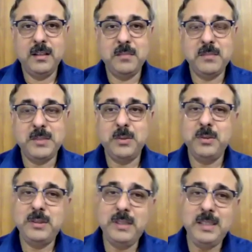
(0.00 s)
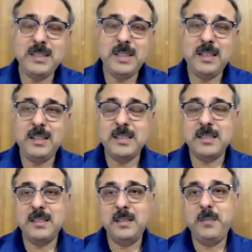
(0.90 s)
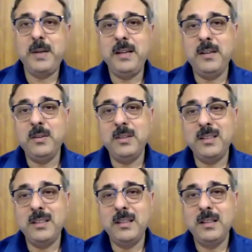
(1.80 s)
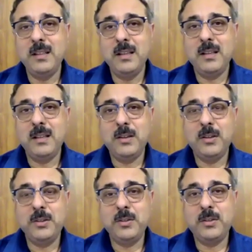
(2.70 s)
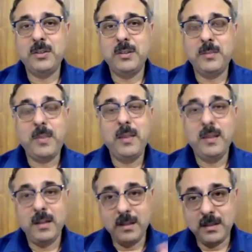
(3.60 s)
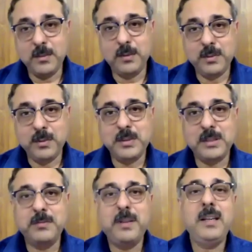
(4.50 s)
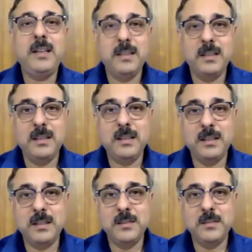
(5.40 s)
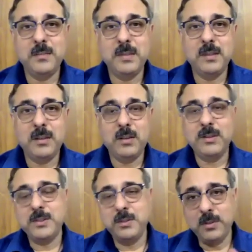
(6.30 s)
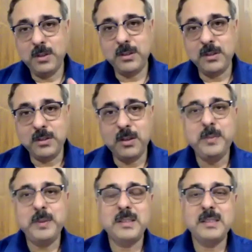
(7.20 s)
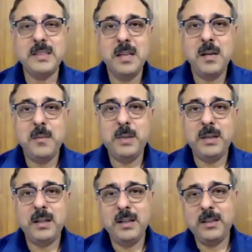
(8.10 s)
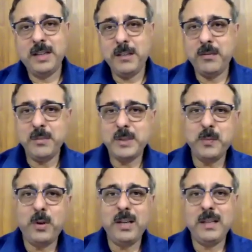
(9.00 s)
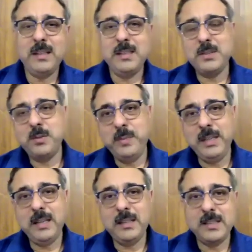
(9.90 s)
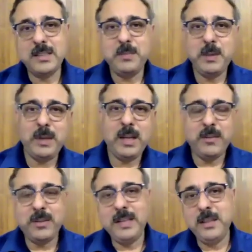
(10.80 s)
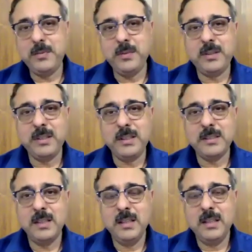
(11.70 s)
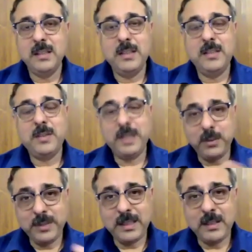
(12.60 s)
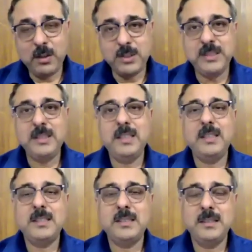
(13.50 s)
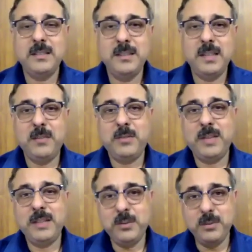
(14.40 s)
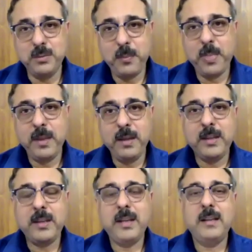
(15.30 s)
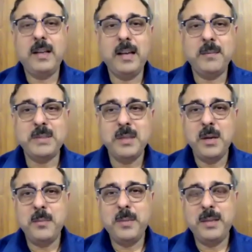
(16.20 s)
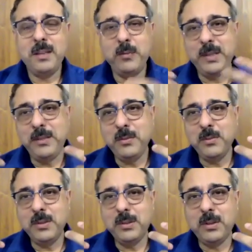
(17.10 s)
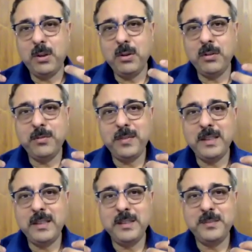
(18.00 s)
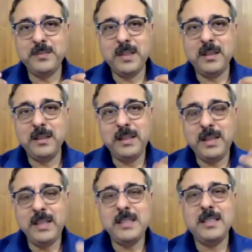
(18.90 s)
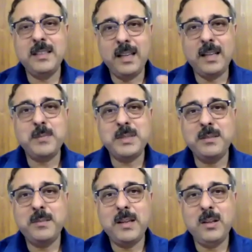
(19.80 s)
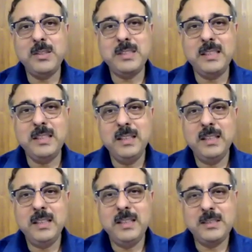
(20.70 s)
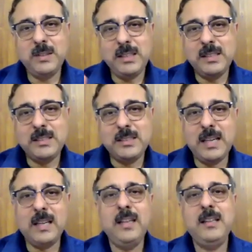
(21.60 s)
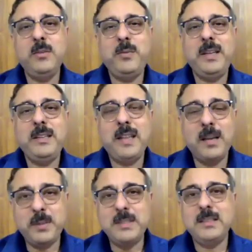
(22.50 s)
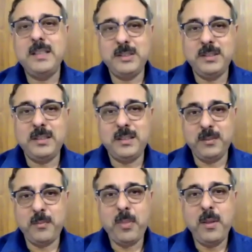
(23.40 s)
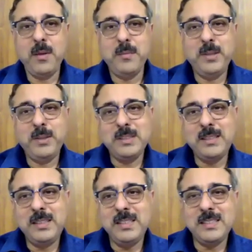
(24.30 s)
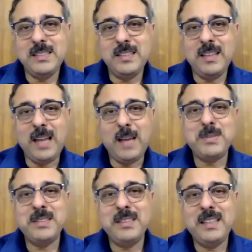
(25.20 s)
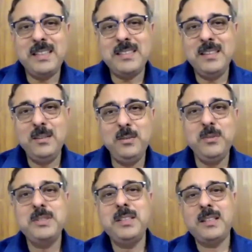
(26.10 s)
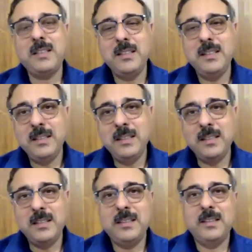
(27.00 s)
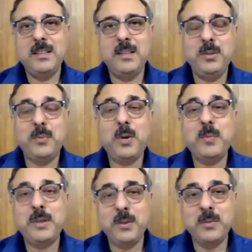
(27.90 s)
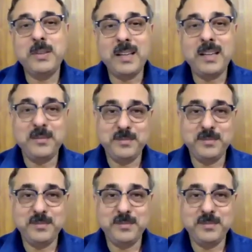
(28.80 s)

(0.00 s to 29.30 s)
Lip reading: So these edits depend on your, of course, the funding, also on your competence. But right from small edits to big edits, people have tried different things. They have tried to create logic gates. They have tried to create apps. But then when you talk of gates and apps in biology, it's not exactly the way it happens in engineering, because these apps and gates, they lose their property over time.